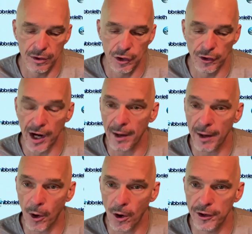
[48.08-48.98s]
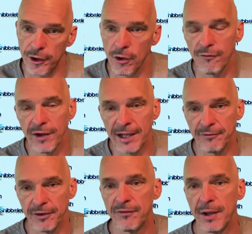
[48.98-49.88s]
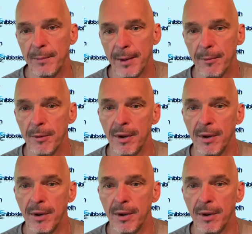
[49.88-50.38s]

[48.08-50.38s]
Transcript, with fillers: you're not a partner or faithfully fit member,